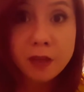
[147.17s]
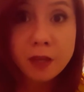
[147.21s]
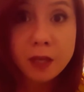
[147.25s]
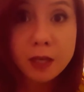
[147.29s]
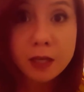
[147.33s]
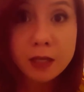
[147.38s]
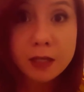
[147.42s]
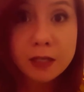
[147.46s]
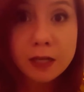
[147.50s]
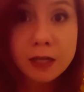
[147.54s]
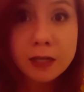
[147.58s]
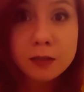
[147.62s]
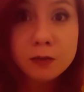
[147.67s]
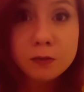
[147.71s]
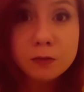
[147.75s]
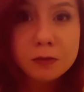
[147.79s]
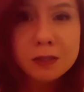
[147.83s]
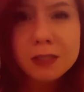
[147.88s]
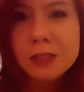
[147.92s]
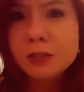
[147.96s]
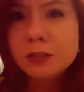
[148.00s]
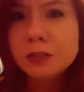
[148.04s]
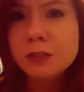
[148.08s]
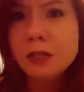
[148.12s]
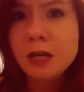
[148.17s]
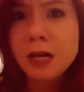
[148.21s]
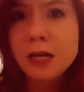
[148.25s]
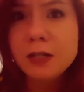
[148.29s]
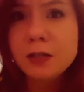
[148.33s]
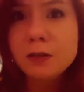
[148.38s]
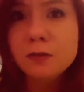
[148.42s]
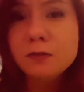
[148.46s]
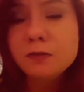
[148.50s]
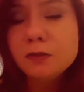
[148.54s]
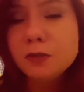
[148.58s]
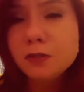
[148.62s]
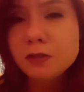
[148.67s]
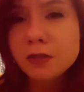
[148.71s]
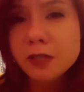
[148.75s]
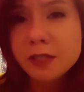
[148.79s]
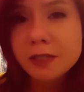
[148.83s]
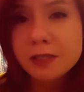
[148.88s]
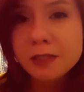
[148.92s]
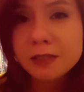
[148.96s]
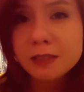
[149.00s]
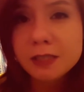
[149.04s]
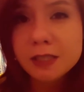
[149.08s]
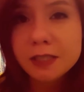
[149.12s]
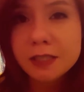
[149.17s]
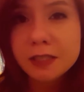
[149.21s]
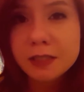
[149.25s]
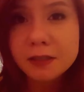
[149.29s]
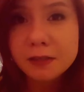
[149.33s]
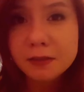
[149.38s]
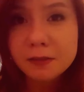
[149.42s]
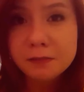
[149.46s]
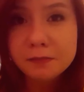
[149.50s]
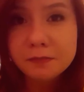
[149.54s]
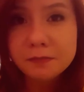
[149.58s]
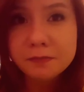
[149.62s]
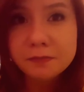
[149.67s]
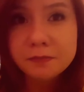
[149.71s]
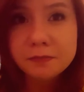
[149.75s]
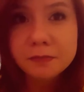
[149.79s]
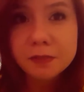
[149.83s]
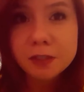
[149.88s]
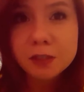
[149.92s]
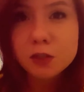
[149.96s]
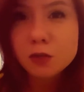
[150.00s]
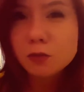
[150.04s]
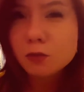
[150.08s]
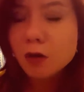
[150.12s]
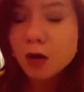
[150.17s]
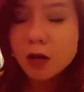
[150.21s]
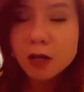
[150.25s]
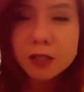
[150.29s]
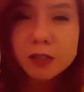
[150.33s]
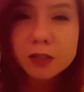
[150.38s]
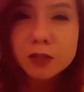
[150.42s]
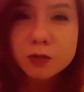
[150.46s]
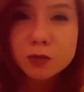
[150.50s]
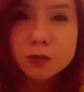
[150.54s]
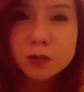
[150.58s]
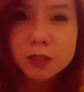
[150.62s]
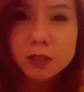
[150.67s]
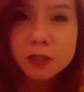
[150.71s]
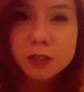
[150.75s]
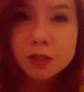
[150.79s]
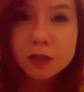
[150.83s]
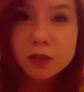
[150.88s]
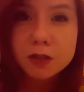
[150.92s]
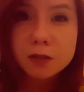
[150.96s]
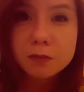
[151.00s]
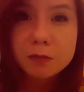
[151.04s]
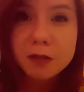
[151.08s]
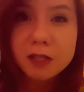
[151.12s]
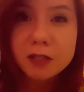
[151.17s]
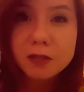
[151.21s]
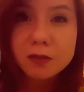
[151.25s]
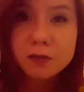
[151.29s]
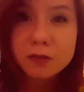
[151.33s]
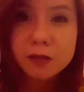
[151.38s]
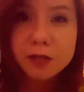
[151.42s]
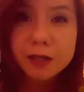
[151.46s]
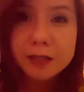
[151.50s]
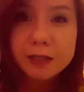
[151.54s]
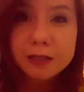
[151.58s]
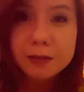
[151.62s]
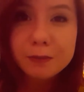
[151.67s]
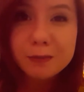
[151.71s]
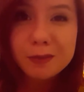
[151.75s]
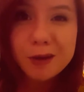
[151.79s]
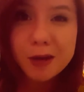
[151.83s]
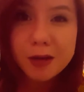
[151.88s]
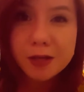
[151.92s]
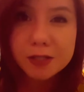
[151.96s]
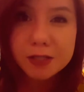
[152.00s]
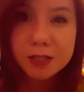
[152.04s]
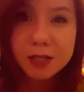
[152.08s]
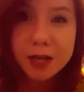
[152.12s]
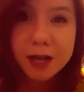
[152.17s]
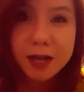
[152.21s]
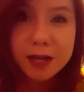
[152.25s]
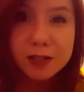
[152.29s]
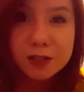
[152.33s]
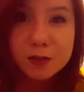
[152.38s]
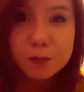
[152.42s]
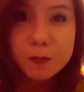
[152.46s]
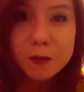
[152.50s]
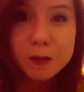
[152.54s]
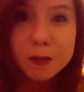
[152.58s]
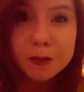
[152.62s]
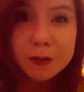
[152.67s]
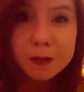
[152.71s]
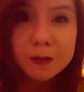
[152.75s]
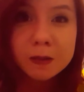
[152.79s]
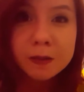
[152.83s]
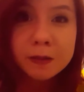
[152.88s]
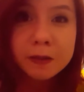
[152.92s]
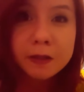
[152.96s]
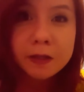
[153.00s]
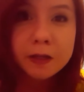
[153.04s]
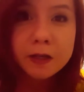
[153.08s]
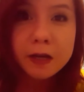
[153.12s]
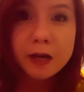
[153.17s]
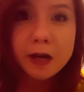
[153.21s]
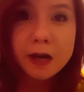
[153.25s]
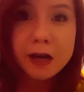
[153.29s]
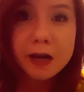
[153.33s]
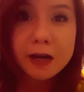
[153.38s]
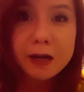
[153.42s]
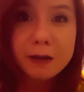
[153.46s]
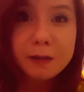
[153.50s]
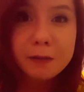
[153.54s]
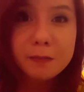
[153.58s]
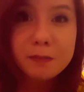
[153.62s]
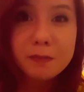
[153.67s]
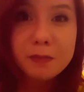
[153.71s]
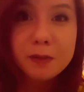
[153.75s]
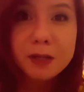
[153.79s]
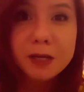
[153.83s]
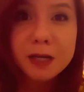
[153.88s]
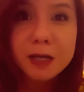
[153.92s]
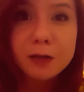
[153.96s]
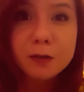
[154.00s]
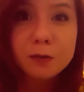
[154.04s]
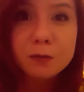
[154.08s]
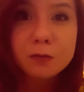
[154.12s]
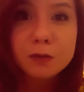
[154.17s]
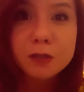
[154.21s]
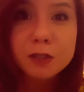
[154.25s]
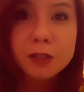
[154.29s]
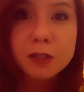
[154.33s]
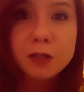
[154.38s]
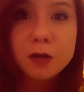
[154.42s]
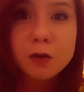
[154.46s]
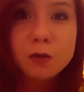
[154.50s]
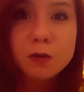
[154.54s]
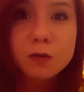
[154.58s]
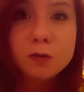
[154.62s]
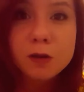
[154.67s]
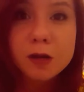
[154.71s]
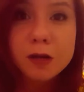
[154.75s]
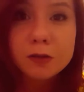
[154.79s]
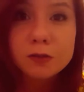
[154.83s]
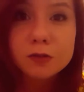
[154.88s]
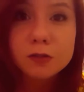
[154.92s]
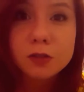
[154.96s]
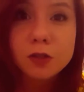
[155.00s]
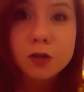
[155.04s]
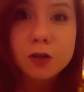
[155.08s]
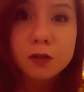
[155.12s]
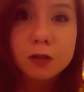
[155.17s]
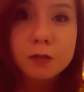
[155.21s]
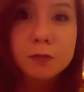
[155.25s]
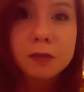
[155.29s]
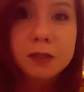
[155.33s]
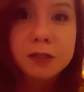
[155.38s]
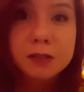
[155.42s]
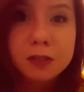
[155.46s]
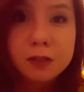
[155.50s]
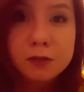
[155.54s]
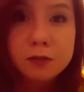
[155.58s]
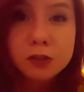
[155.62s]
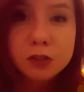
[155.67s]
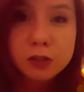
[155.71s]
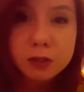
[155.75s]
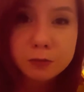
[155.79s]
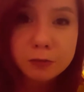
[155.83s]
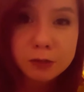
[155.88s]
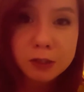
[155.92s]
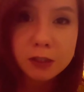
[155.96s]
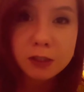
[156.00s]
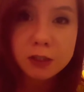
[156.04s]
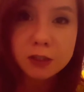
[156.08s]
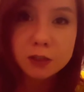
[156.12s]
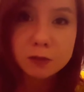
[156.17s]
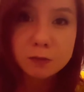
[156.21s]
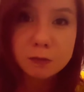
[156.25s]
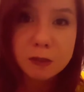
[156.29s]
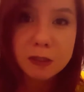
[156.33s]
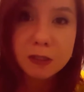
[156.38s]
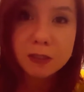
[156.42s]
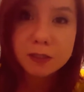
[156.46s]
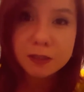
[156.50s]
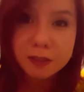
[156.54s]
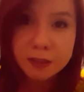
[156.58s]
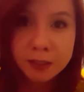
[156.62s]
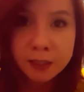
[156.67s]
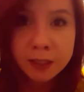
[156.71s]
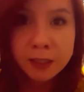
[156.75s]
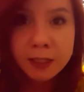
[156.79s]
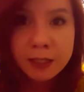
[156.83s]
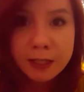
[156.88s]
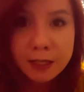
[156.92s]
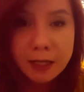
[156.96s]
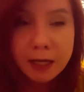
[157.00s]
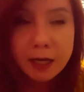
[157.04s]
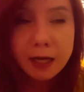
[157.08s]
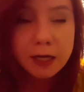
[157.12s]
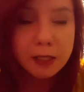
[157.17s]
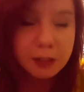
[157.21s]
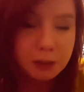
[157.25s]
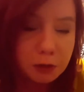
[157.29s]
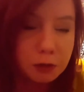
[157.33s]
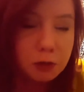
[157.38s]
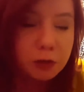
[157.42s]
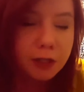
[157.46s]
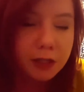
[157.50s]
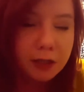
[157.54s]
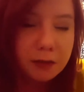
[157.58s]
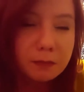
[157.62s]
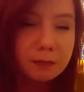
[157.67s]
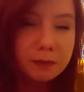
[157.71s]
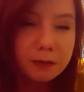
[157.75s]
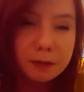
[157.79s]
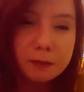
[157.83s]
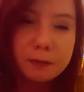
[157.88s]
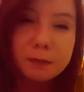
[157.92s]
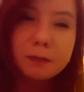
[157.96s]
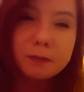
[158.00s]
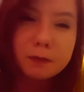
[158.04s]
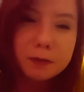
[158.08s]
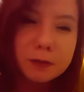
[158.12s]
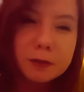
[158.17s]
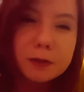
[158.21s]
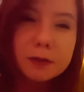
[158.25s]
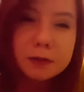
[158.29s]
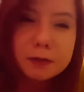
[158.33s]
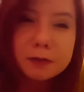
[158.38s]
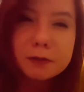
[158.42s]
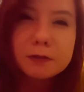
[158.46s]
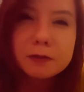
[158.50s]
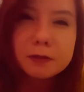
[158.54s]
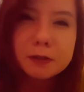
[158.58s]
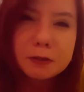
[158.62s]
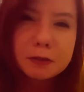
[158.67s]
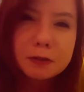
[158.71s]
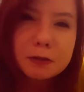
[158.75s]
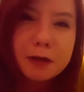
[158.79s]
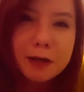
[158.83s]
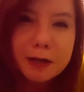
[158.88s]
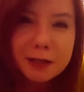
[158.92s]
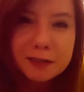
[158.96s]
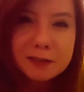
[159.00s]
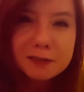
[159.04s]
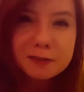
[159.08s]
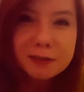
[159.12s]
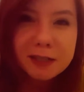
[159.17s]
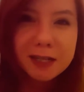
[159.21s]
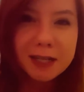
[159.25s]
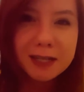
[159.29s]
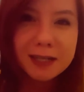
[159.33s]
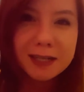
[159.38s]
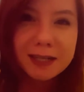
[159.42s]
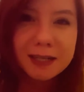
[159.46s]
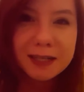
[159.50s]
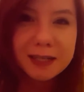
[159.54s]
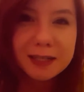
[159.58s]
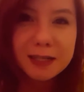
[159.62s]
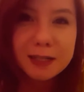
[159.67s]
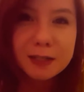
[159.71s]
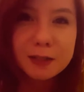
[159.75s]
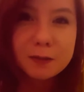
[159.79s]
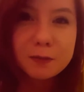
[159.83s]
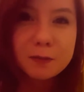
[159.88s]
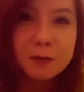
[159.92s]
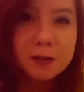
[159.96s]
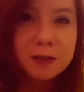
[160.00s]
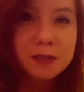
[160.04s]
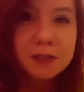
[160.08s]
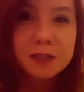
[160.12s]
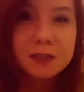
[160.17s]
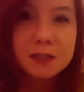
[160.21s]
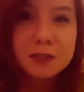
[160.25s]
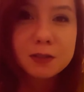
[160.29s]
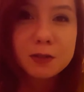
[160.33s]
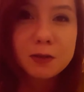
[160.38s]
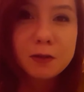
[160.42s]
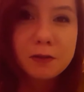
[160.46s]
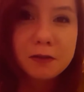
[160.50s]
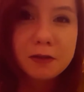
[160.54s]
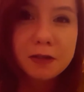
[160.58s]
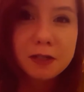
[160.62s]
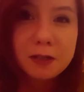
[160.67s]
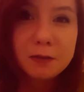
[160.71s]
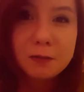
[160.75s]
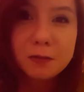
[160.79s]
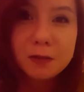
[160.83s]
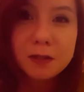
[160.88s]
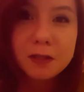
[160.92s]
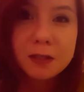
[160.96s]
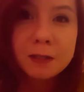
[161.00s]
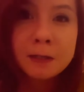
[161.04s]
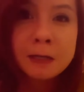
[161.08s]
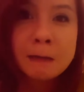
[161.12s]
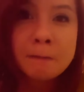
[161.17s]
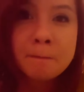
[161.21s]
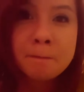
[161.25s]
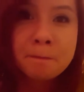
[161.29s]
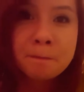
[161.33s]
and I don't I don't view that as like a um, derogatory term. I know that in the past it has been, um, but I don't really go around calling myself a gypsy just because I do try to be politically correct when I can. I don't want to insult anyone